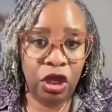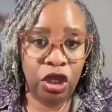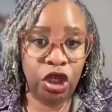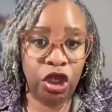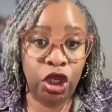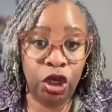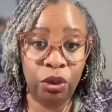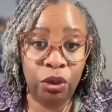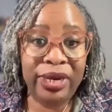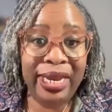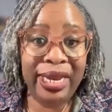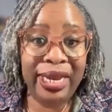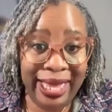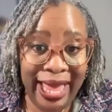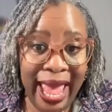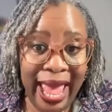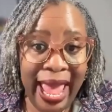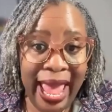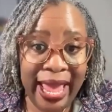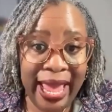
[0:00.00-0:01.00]
You need
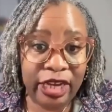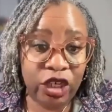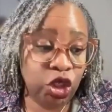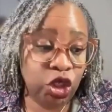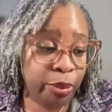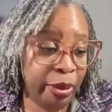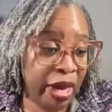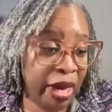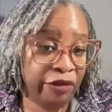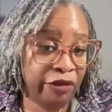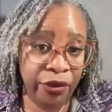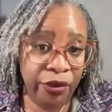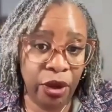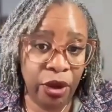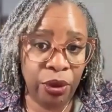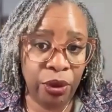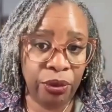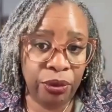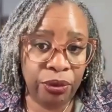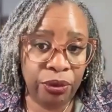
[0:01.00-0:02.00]
cash to pay the
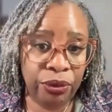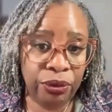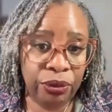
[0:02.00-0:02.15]
phone.